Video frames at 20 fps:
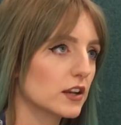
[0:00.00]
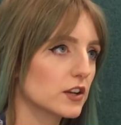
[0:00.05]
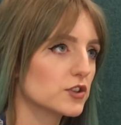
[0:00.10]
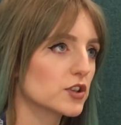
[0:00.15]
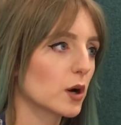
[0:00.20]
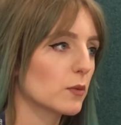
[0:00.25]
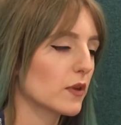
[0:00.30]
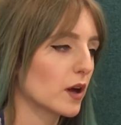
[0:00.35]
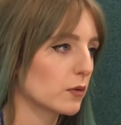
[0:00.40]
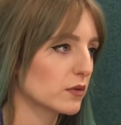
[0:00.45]
a
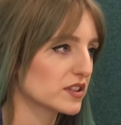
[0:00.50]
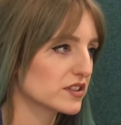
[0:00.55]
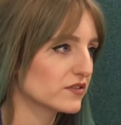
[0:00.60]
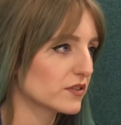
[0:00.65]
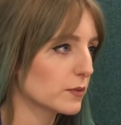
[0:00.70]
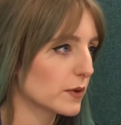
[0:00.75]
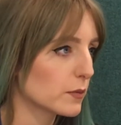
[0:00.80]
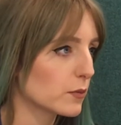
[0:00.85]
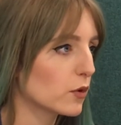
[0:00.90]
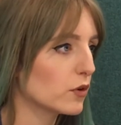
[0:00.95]
job that was a
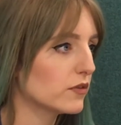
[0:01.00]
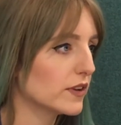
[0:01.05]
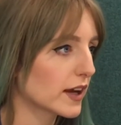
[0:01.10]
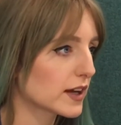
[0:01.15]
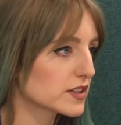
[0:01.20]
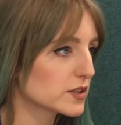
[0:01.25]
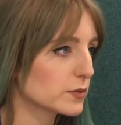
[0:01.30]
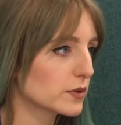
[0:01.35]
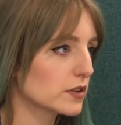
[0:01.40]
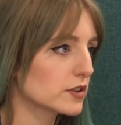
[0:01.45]
bit more
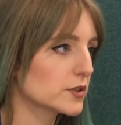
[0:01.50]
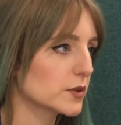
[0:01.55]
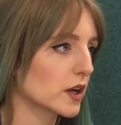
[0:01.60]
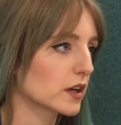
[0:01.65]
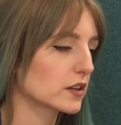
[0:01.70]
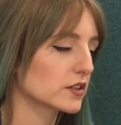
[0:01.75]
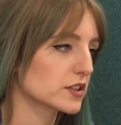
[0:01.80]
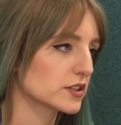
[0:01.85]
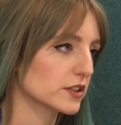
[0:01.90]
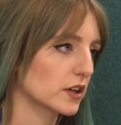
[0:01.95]
flexible so I
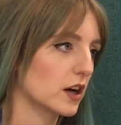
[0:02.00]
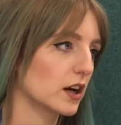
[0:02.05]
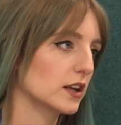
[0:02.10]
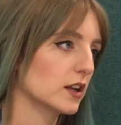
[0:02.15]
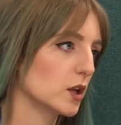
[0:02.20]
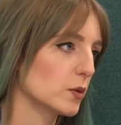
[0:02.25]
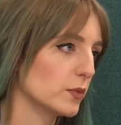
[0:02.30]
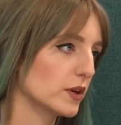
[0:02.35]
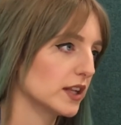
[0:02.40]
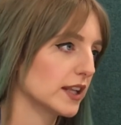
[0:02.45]
could start a
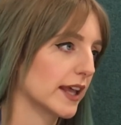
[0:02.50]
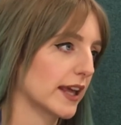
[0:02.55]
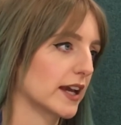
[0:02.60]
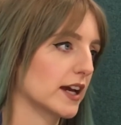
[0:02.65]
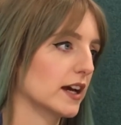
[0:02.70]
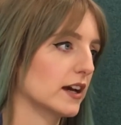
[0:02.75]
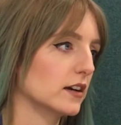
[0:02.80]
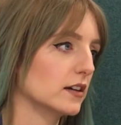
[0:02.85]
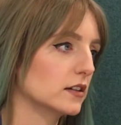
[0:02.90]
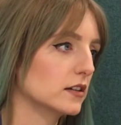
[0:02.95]
little bit
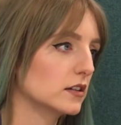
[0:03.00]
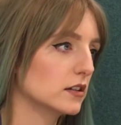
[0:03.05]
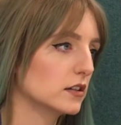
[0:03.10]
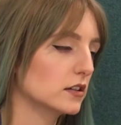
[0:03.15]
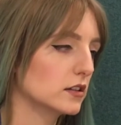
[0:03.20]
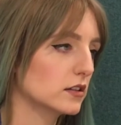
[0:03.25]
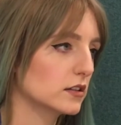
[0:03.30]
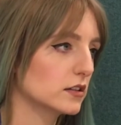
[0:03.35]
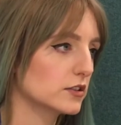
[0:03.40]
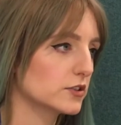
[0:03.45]
later,
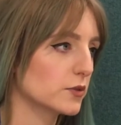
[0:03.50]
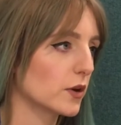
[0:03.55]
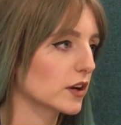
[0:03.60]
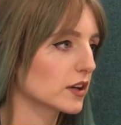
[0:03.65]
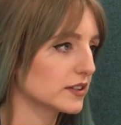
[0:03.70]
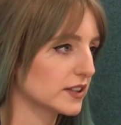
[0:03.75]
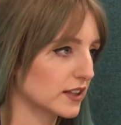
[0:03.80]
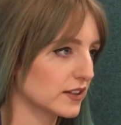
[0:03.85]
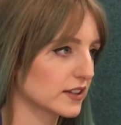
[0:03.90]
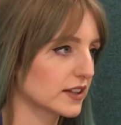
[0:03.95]
so I
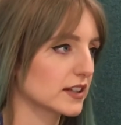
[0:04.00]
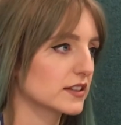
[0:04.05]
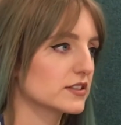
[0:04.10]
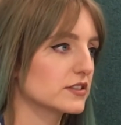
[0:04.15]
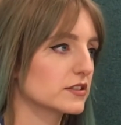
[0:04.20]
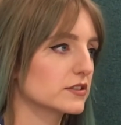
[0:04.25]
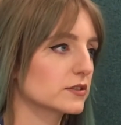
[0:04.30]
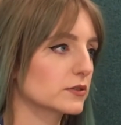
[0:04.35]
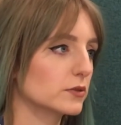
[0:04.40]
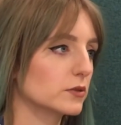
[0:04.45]
could take the kids
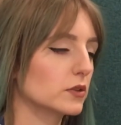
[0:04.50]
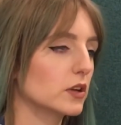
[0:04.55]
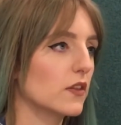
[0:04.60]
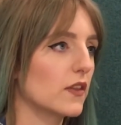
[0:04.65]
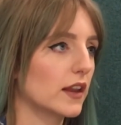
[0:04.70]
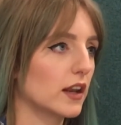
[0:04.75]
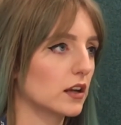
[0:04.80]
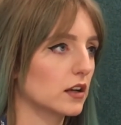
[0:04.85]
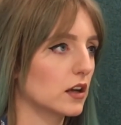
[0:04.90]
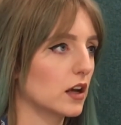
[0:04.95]
to school and
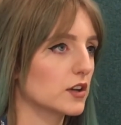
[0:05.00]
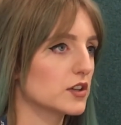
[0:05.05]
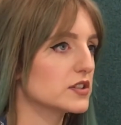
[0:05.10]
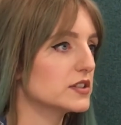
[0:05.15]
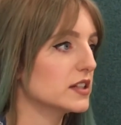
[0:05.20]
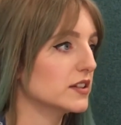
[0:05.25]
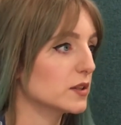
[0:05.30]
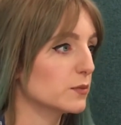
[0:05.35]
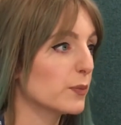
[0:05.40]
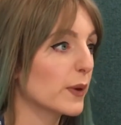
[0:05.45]
then I just need them